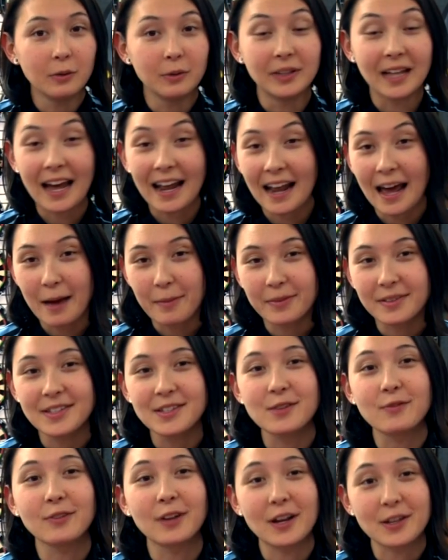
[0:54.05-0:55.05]
When that
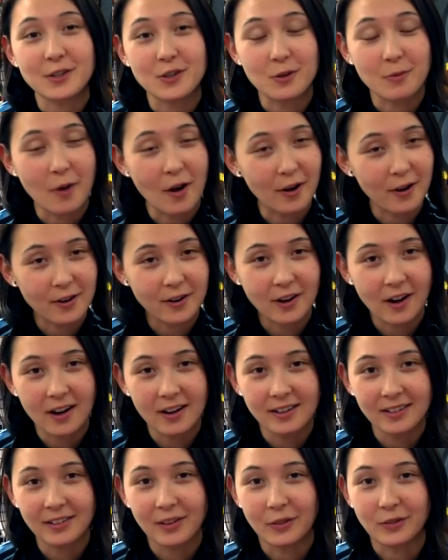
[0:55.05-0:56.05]
happens, you've lost your marker
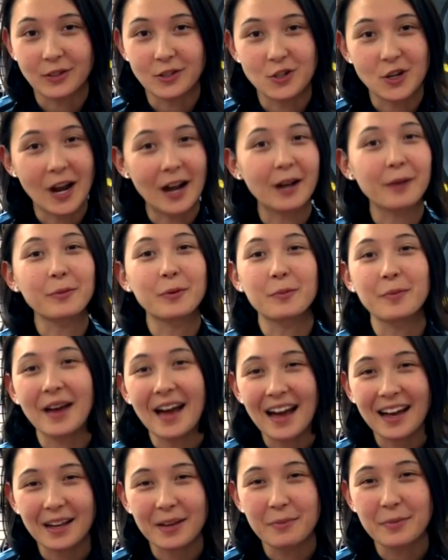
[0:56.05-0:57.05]
dart, you have to jack up your
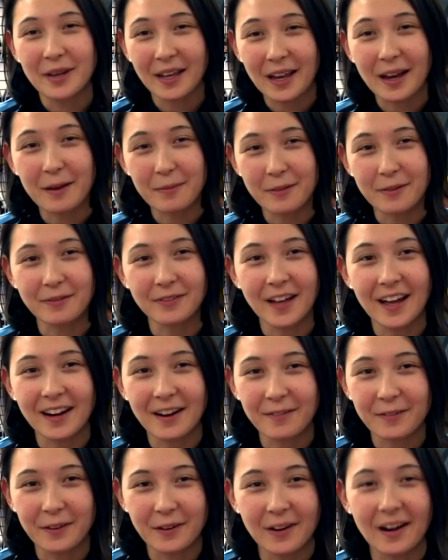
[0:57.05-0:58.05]
back, picking up the
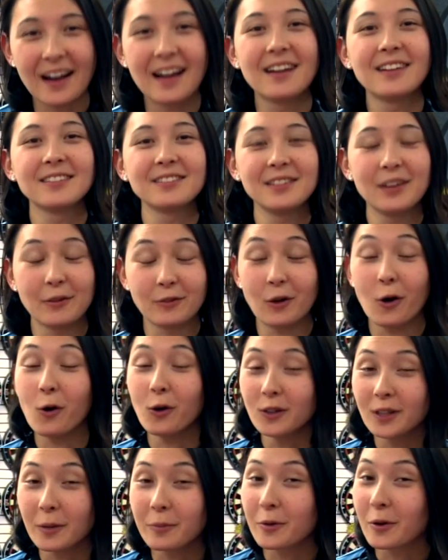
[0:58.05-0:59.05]
flight off the ground, you have to
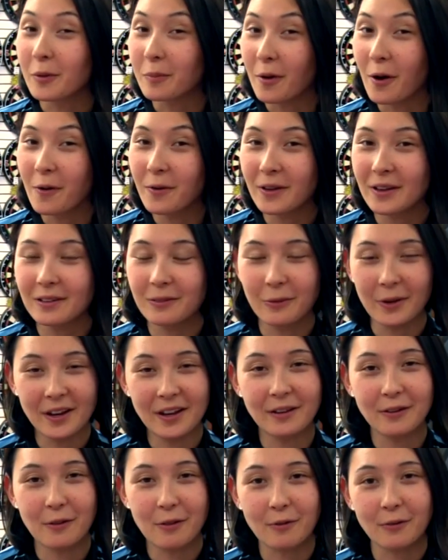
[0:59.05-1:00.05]
hold up your opponent,
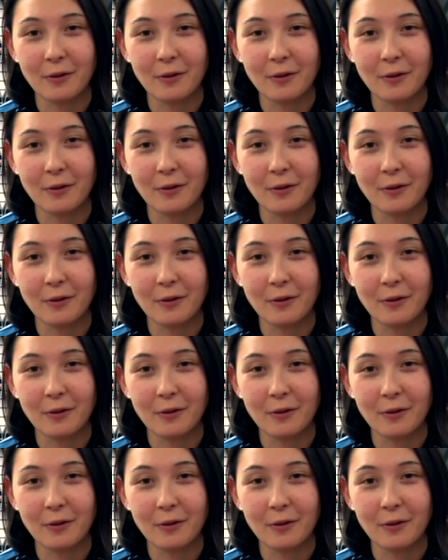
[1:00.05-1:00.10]
waiting to